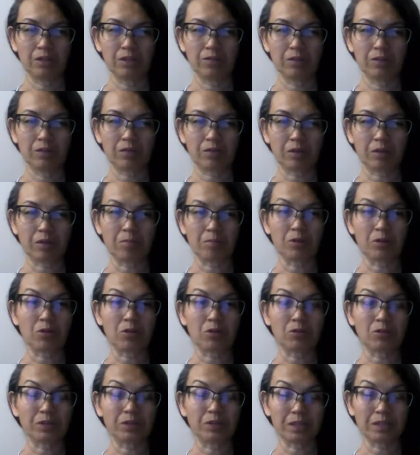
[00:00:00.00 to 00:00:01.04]
We've got
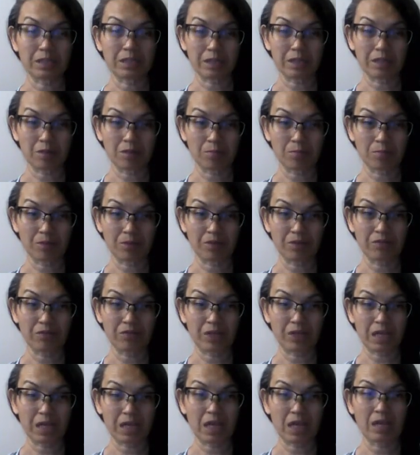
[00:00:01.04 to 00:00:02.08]
Mongolian style beef
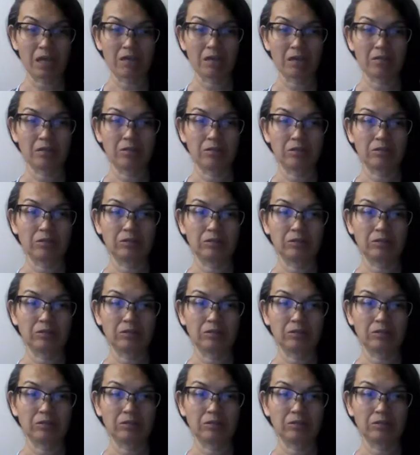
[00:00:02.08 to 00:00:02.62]
again.